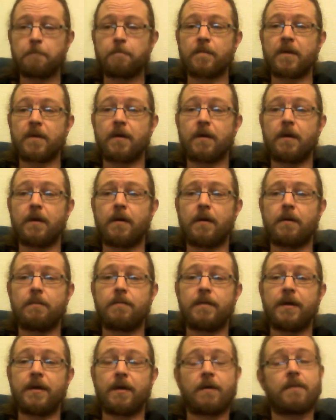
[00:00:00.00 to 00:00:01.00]
You
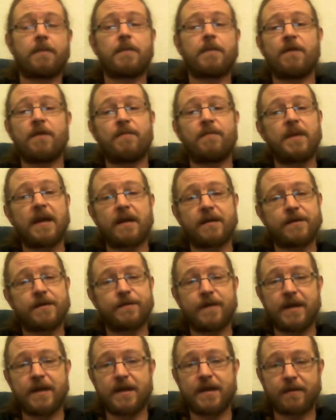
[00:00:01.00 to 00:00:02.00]
know, I might have been at this for
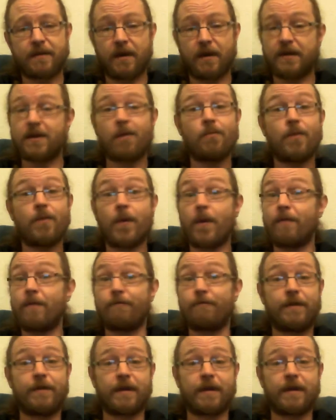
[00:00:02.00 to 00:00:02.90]
years. I don't know everything.